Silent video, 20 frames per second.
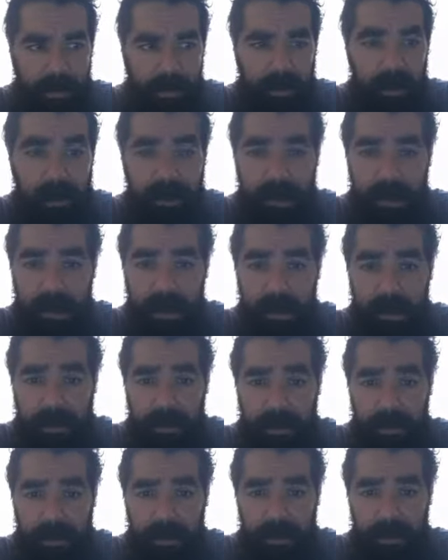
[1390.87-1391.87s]
Tuesday.
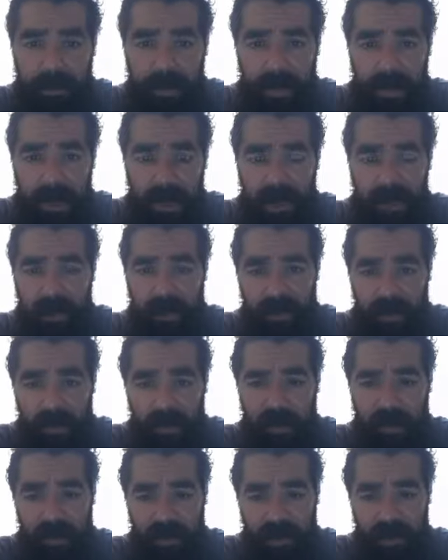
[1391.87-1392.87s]
And it's
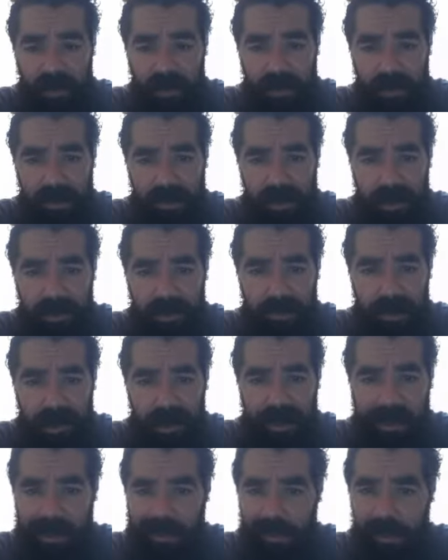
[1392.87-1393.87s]
been Wednesday, Thursday,
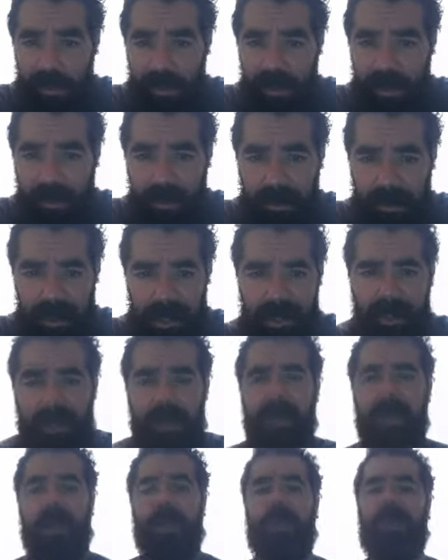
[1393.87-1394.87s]
Friday. Only third day.
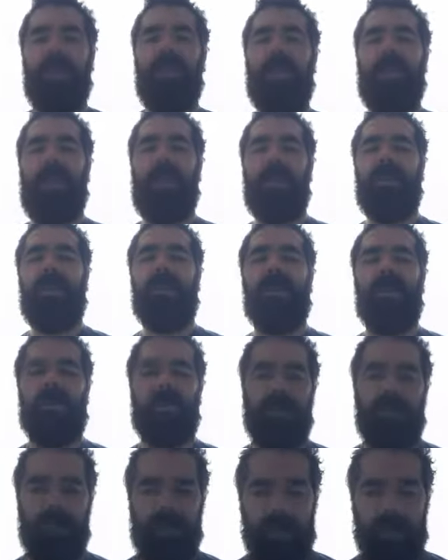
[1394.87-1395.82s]
Third day and almost full